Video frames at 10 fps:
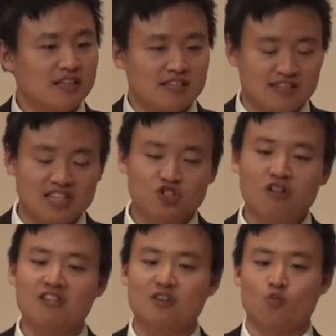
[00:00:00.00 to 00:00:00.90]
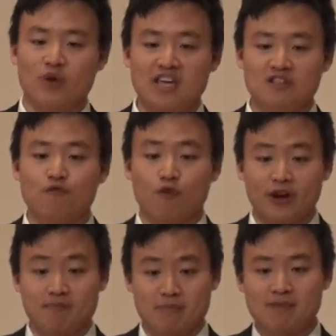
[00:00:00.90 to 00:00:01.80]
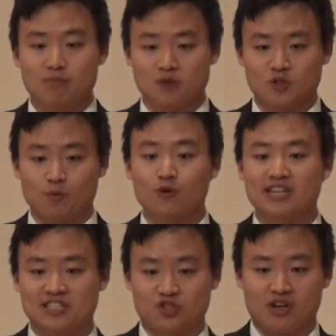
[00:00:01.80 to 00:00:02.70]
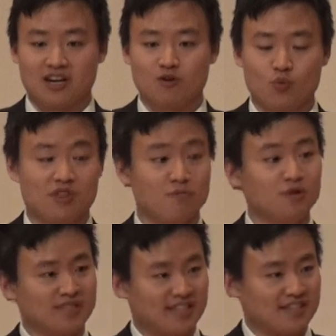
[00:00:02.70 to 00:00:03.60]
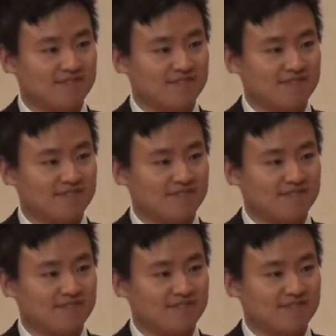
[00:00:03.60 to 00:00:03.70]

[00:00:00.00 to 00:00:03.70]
with the foreign members of the orchestra with the music.